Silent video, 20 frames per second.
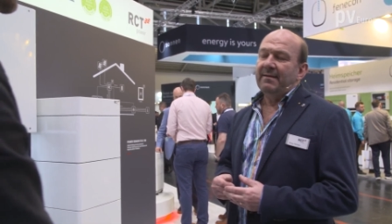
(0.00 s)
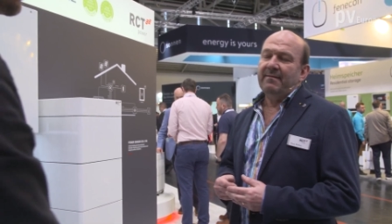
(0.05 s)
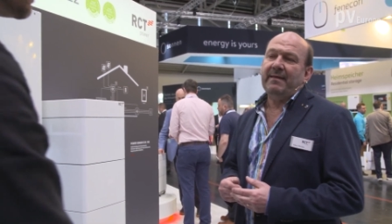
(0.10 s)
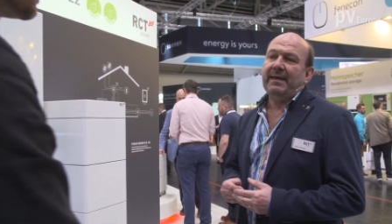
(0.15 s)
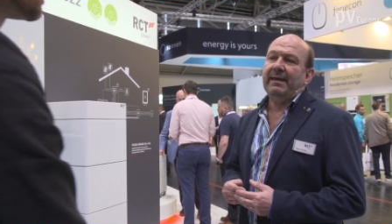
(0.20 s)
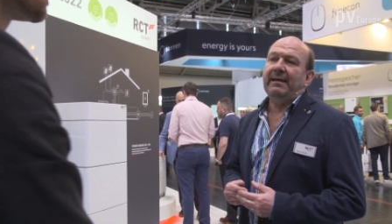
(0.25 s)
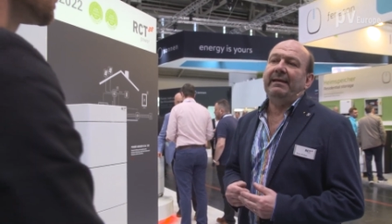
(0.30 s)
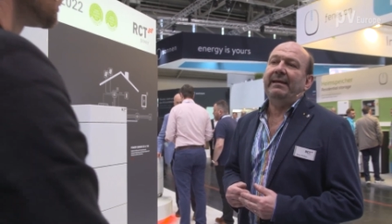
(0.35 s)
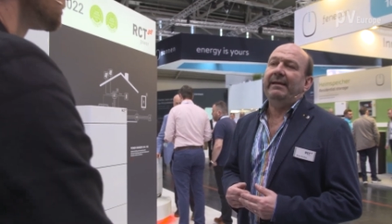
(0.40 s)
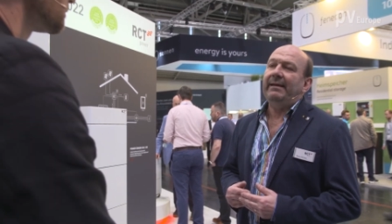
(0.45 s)

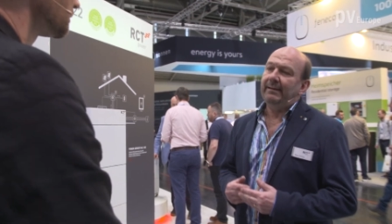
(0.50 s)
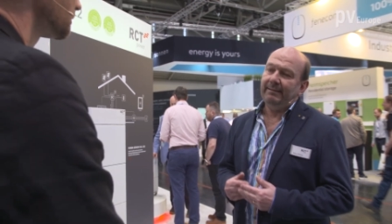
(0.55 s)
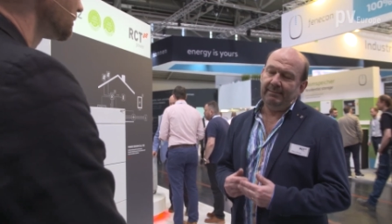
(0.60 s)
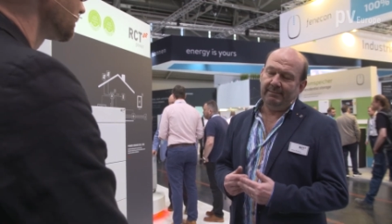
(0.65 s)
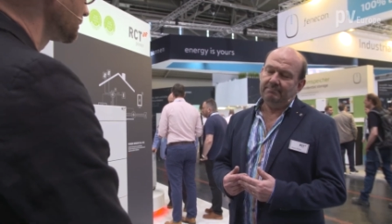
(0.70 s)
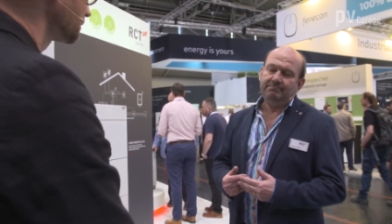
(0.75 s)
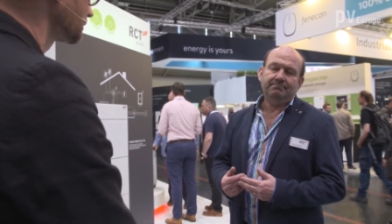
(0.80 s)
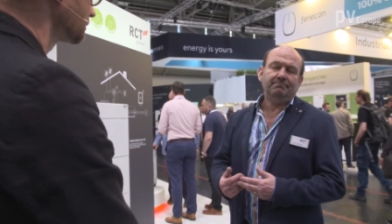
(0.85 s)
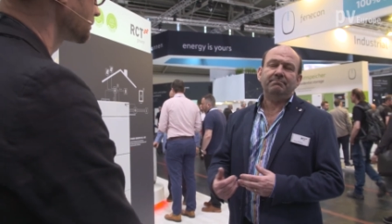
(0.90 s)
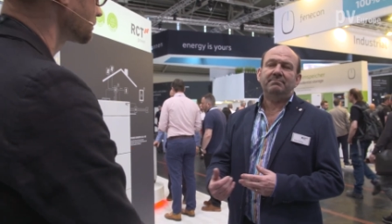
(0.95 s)
they
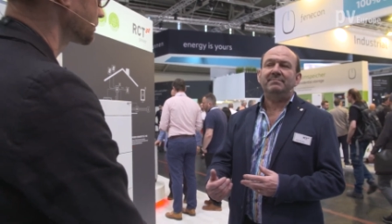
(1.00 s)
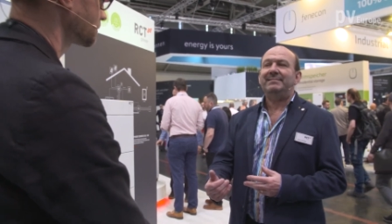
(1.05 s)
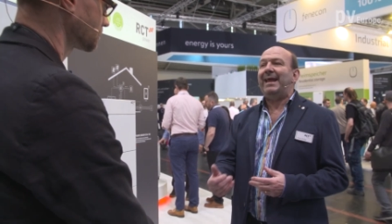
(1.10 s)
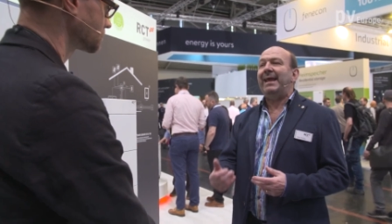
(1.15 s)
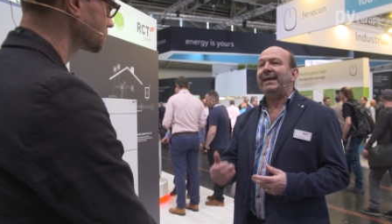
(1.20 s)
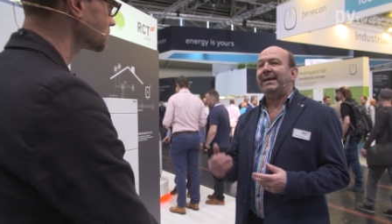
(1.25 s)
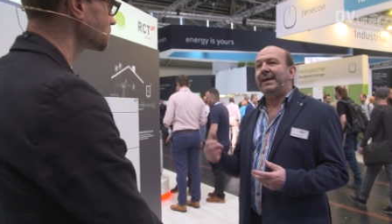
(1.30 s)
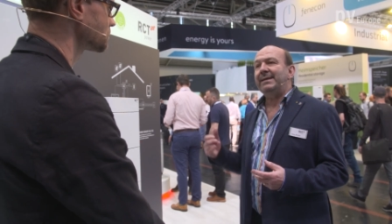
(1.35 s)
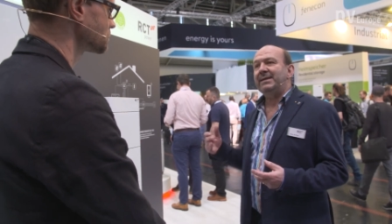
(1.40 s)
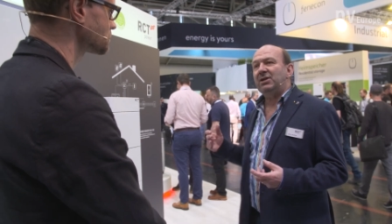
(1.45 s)

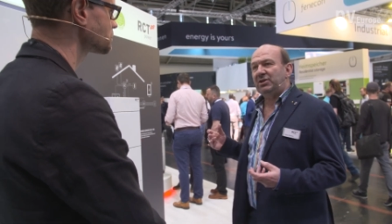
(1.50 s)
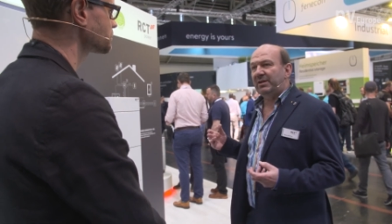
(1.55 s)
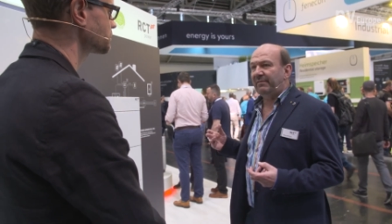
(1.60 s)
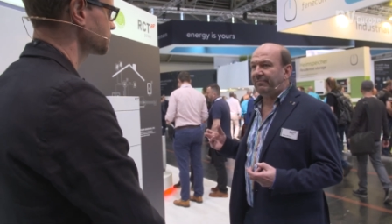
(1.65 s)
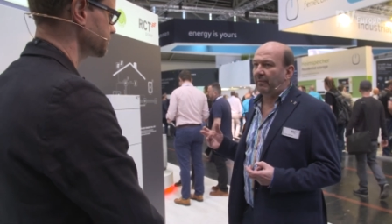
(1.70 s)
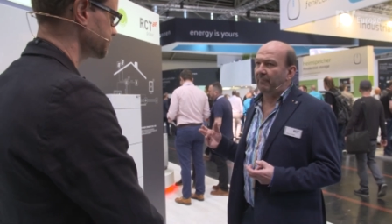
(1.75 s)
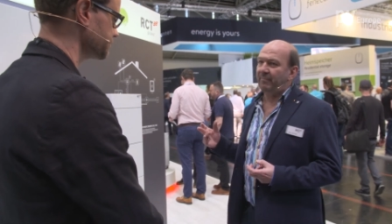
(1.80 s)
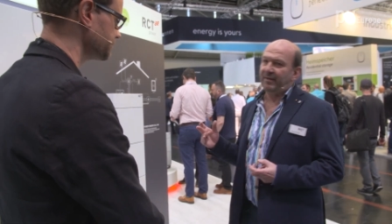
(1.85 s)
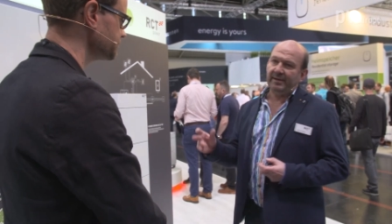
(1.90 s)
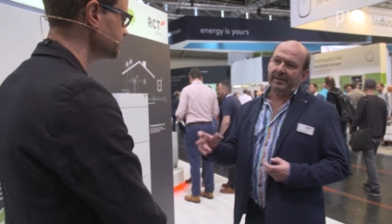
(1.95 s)
take energy
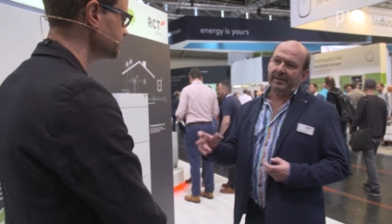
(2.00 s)
from the